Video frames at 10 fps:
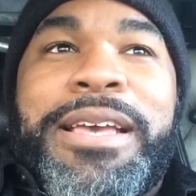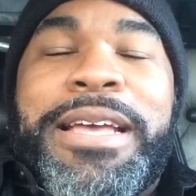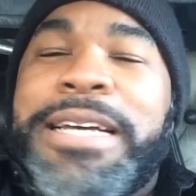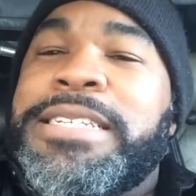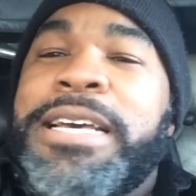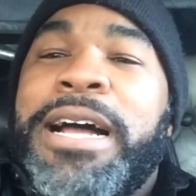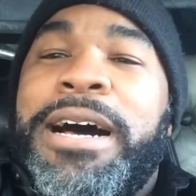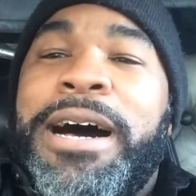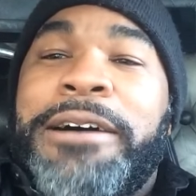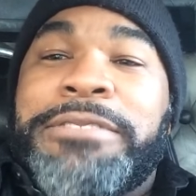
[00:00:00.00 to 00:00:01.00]
and I said
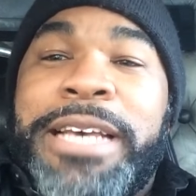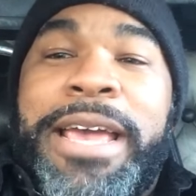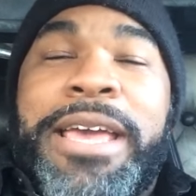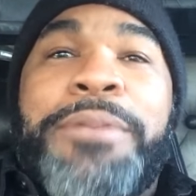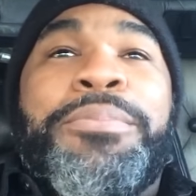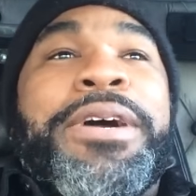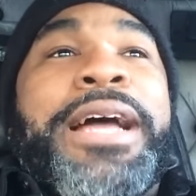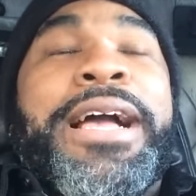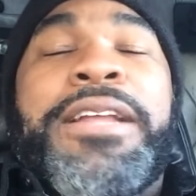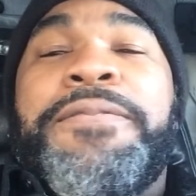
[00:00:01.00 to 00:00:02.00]
I'll, I'll take it,
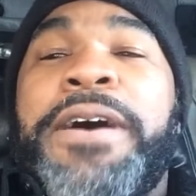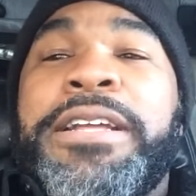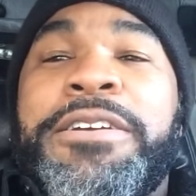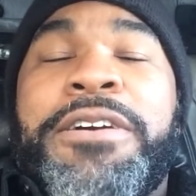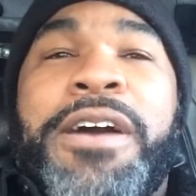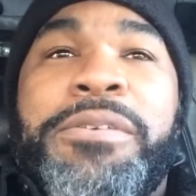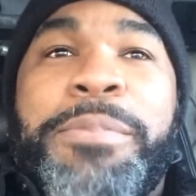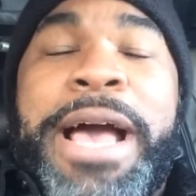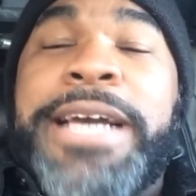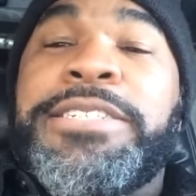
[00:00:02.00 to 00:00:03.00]
but I got to find a load coming
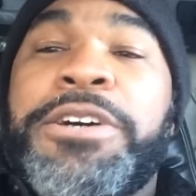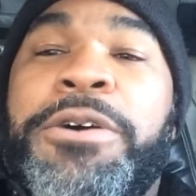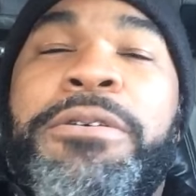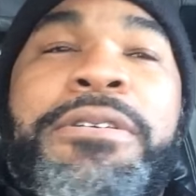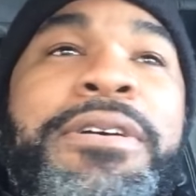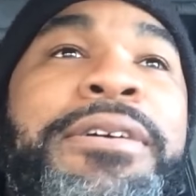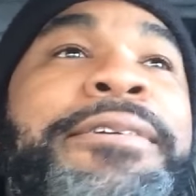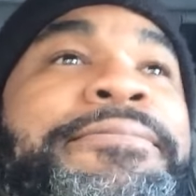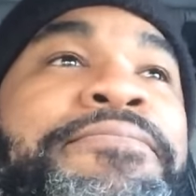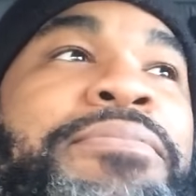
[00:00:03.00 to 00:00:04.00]
back. So
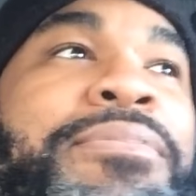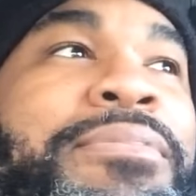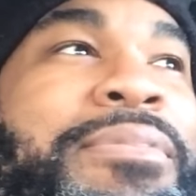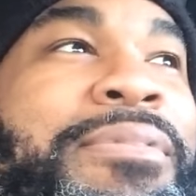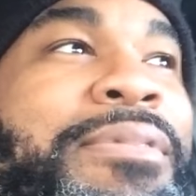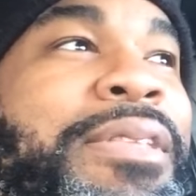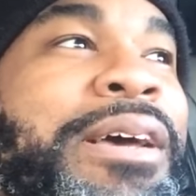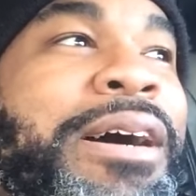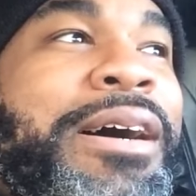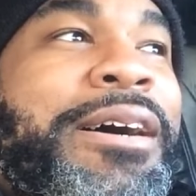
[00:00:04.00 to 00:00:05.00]

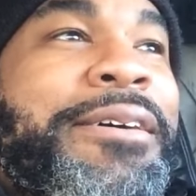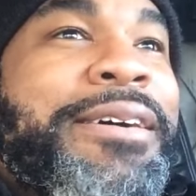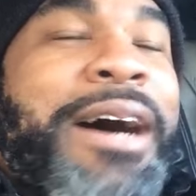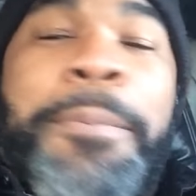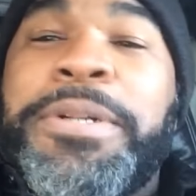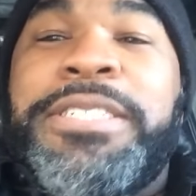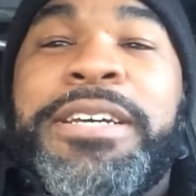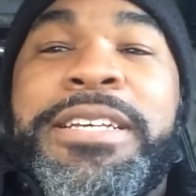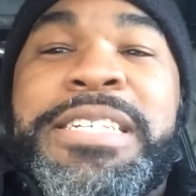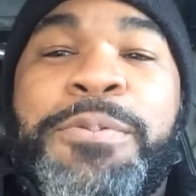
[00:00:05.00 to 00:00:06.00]
uh, up
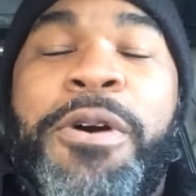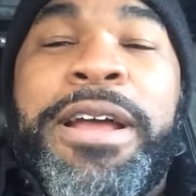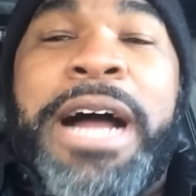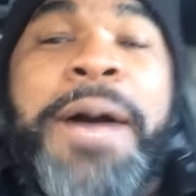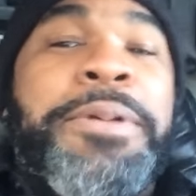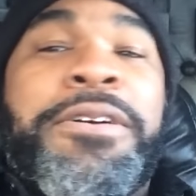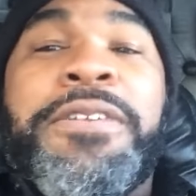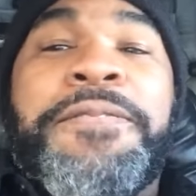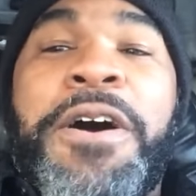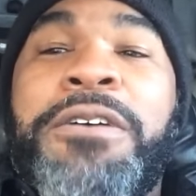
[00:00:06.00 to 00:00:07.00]
until this point, I've been on
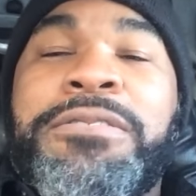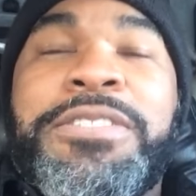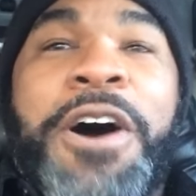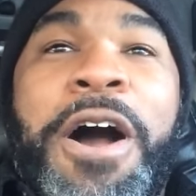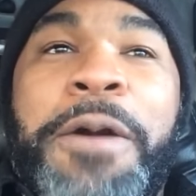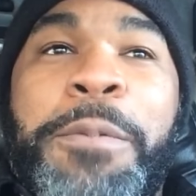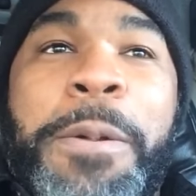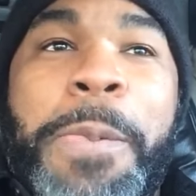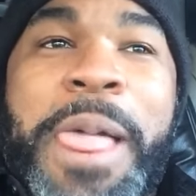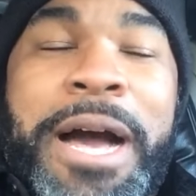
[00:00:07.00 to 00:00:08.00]
the phone talking
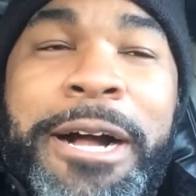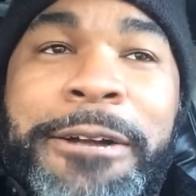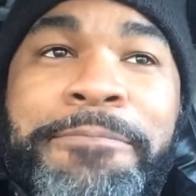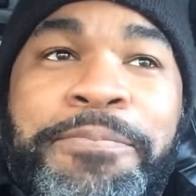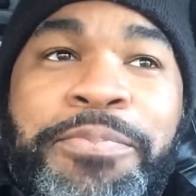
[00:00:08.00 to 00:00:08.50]
with uh,